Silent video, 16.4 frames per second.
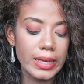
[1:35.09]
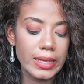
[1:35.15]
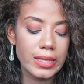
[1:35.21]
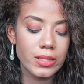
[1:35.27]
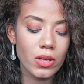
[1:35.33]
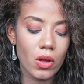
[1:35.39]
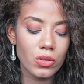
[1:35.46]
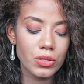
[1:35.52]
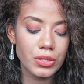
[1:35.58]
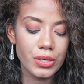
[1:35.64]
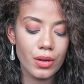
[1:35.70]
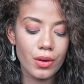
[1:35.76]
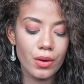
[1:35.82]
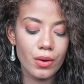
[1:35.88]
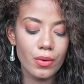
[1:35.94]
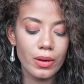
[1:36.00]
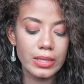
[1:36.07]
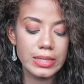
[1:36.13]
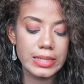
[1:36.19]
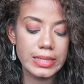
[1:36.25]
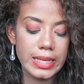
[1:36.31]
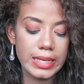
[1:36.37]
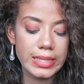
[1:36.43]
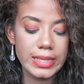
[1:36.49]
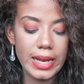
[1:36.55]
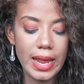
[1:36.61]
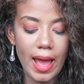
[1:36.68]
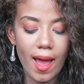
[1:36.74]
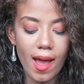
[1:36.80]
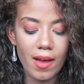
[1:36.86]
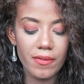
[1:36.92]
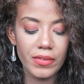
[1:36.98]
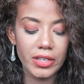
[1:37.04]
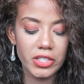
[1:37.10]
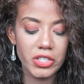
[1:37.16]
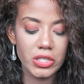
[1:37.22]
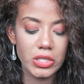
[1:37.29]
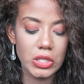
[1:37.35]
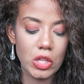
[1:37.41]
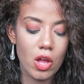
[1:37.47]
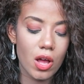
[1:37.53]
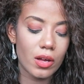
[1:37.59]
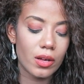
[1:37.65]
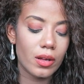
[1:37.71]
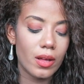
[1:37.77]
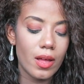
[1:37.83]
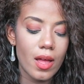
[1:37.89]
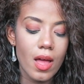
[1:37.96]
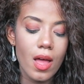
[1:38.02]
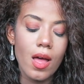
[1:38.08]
He's also 6.5 inches long